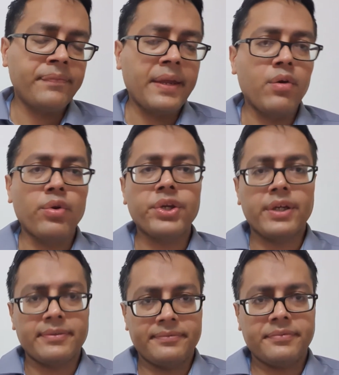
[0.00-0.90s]

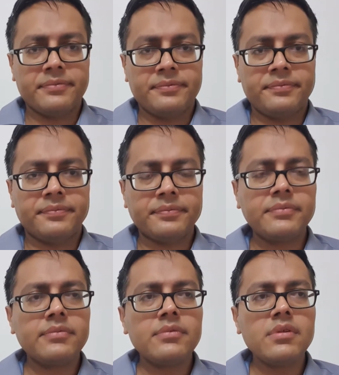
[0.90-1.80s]
erosion,
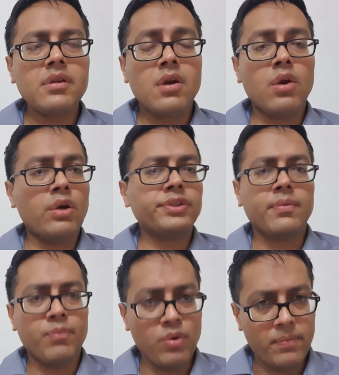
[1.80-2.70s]
a loss
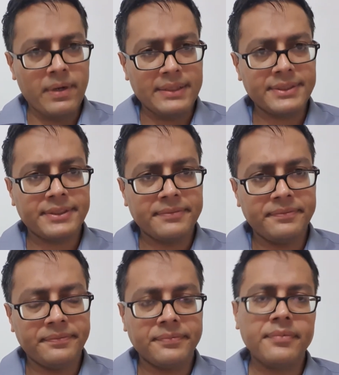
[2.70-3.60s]
of bone mass
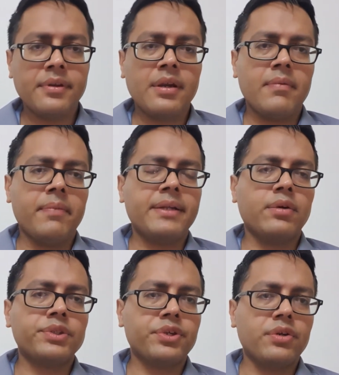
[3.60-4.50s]
by the
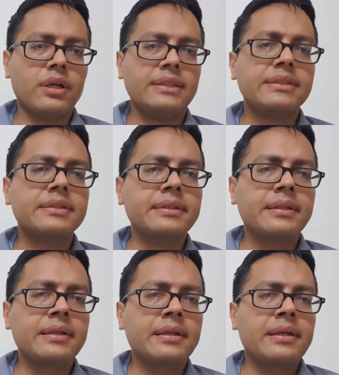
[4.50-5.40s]
osteoclast.
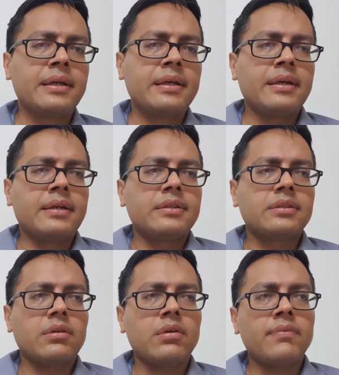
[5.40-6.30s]

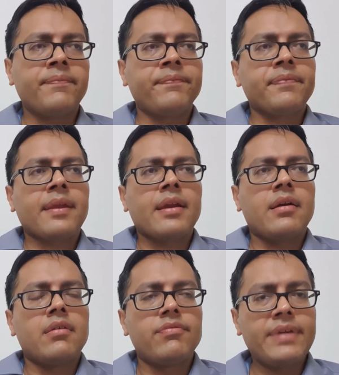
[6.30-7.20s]
So
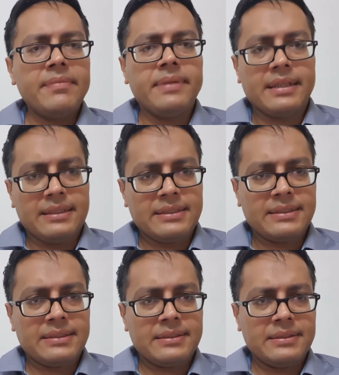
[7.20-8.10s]

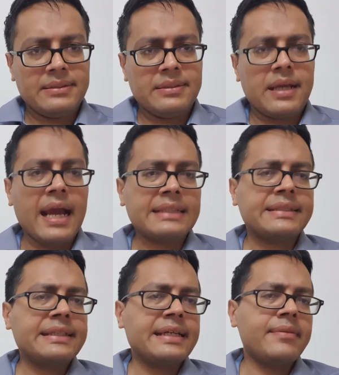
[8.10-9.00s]
females, as
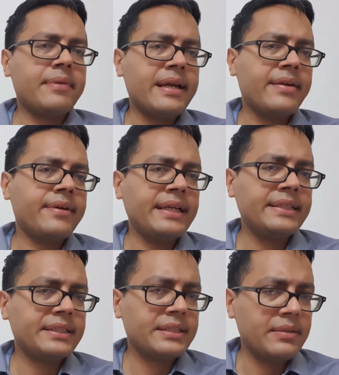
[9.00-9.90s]
they have
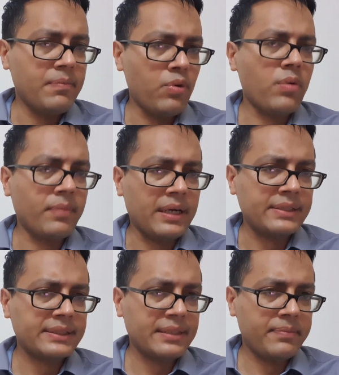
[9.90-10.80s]
decreased bone
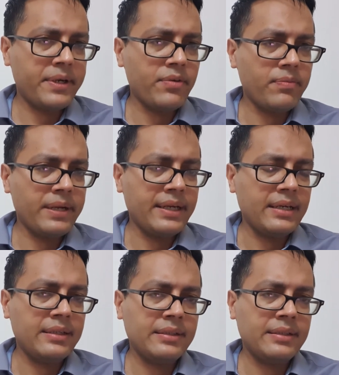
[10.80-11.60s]
mass compared to male